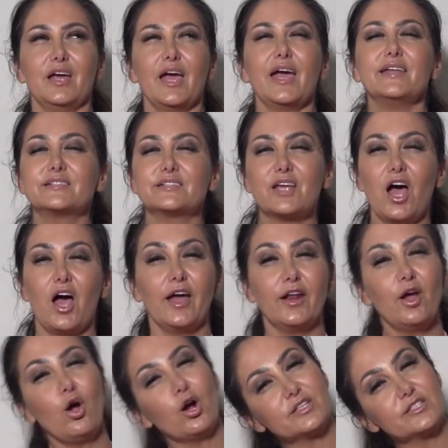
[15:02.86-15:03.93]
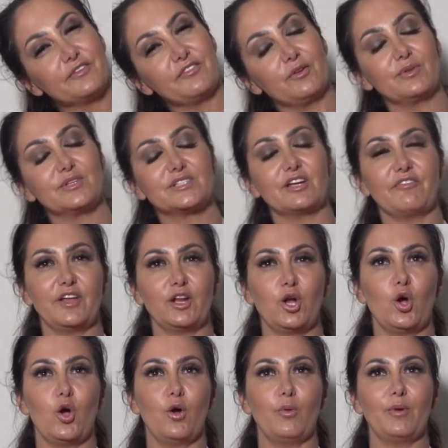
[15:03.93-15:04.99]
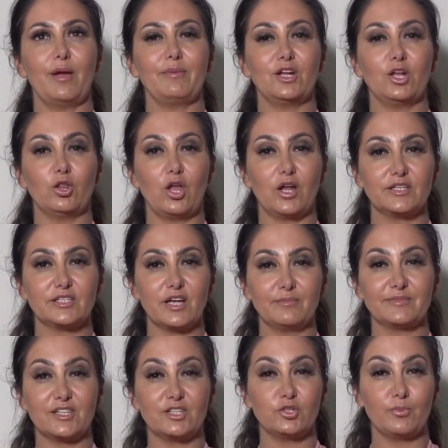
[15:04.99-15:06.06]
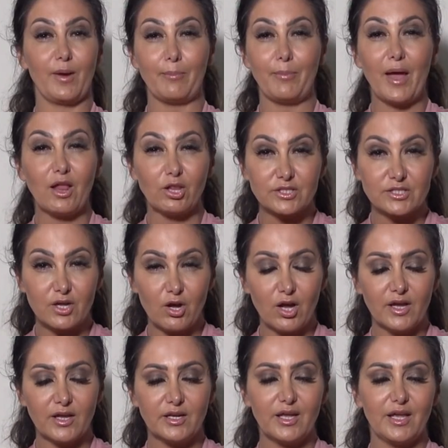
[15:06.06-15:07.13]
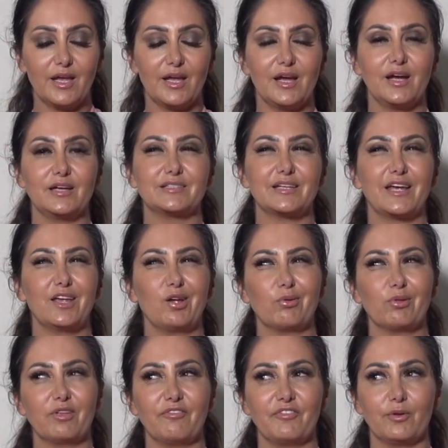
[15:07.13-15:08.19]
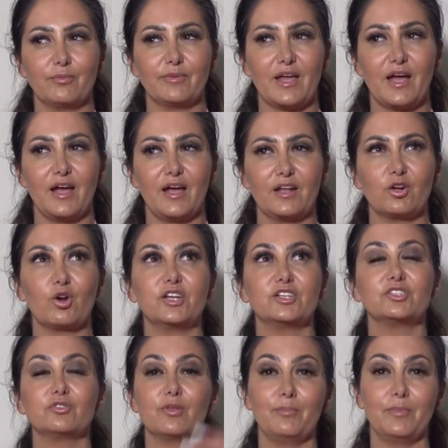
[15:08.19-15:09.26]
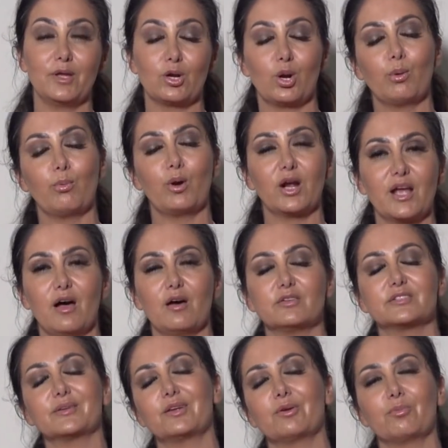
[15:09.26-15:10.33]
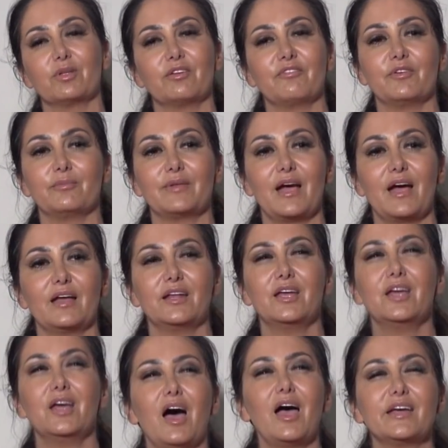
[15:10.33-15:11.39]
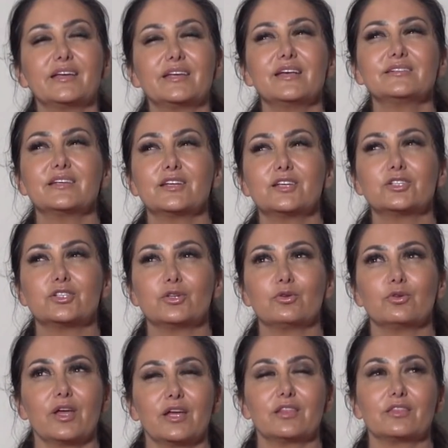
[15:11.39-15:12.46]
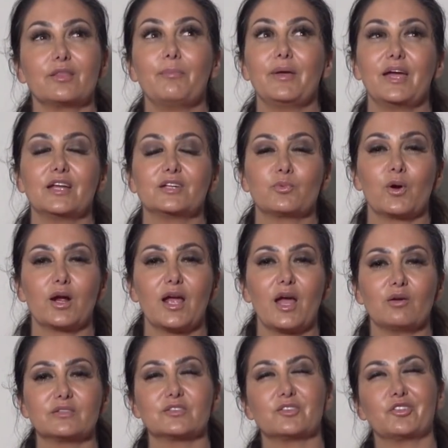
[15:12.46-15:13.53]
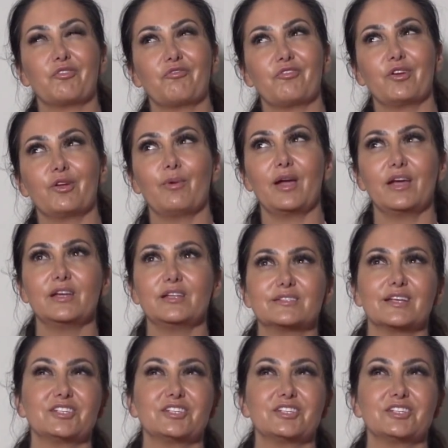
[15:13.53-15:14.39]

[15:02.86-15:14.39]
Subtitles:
It's kind of hard to film the stuff at home. I mean, a lot of times I do my Peloton and I can't really film that, or I do the mirror workouts. I can't really film that. I guess I could do like the band workouts or the free weights.